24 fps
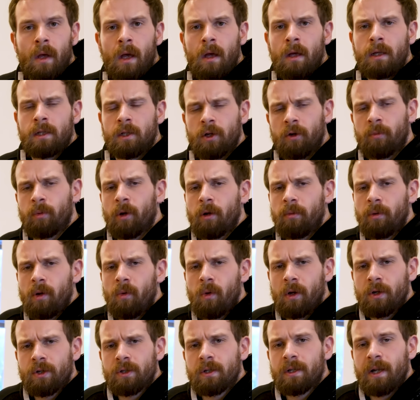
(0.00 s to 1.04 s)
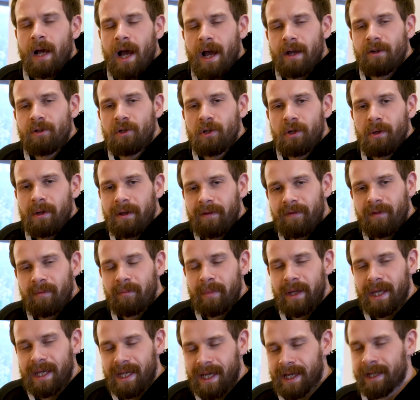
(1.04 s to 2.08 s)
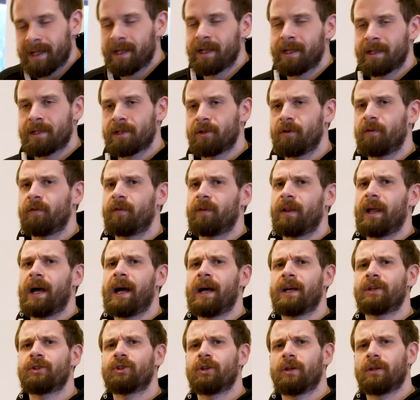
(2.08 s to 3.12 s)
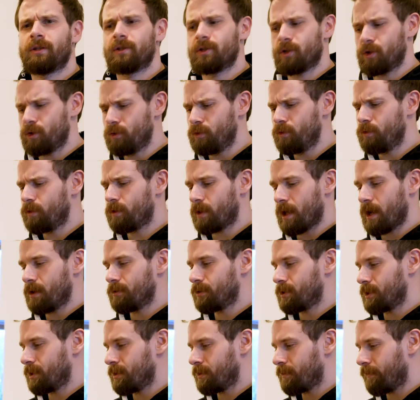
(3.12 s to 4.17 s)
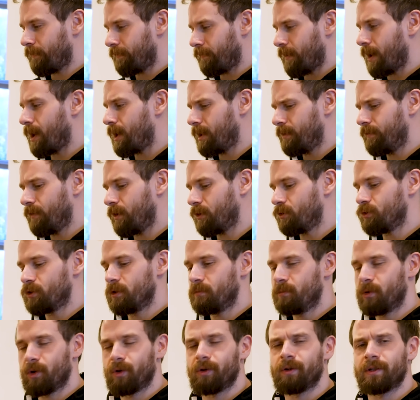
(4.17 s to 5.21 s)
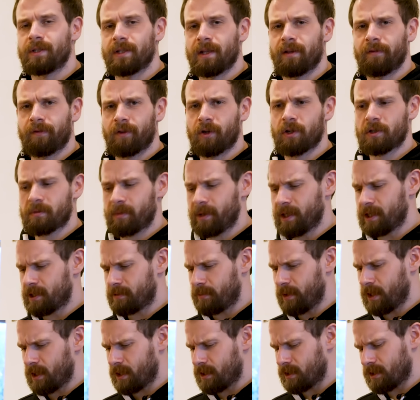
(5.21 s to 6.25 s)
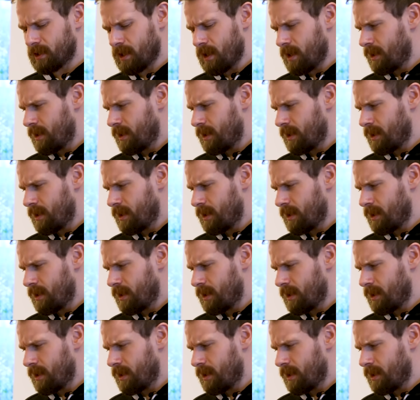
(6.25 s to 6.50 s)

So you're probably wondering, how do you even begin to flash 2,500 boards in the first place? Because